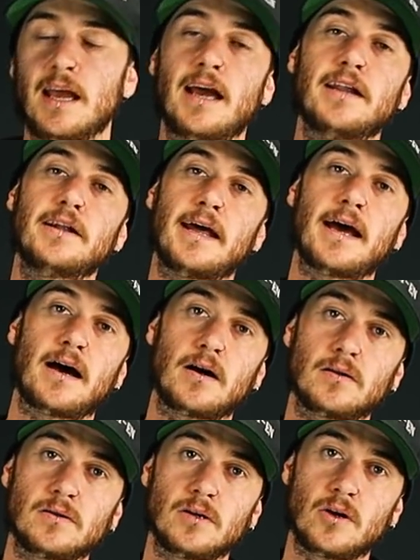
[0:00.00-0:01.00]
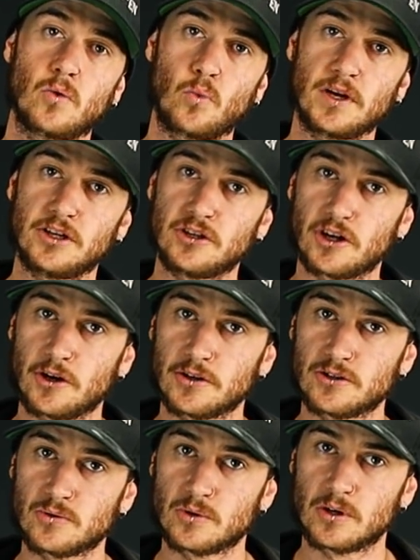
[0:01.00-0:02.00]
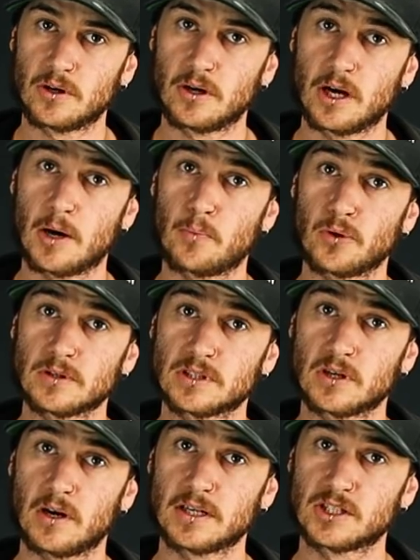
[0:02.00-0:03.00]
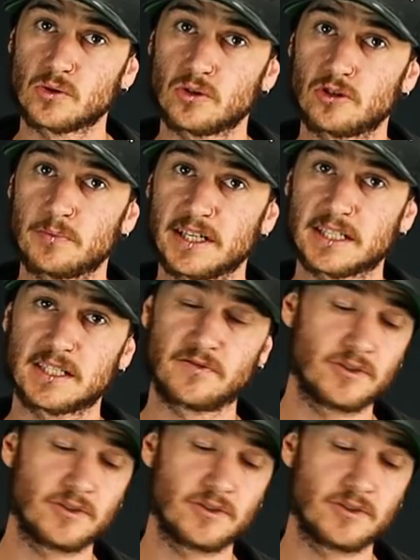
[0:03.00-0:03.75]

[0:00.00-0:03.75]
And now, when you go to do a bonsai soil mix,